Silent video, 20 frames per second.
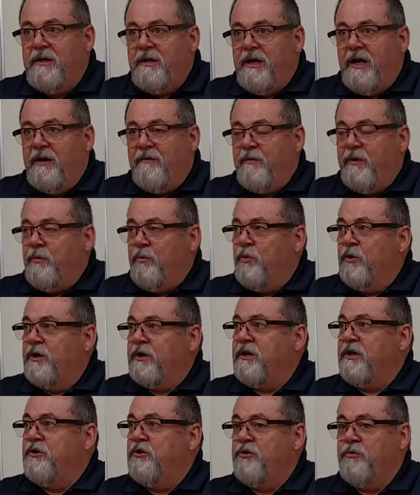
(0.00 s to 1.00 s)
And we work
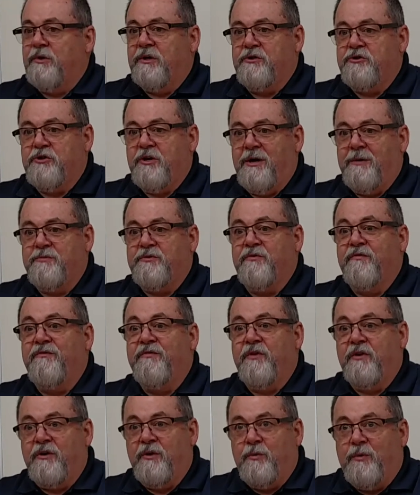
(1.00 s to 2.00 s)
and do our jobs
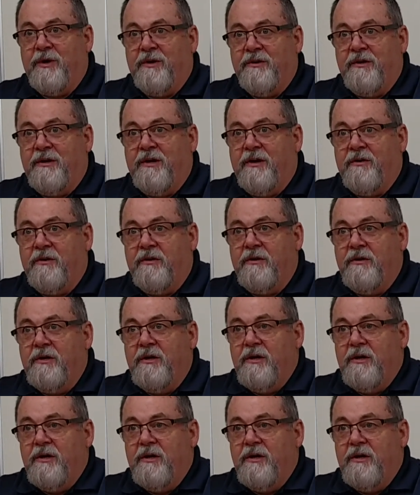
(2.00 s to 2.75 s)
very well together.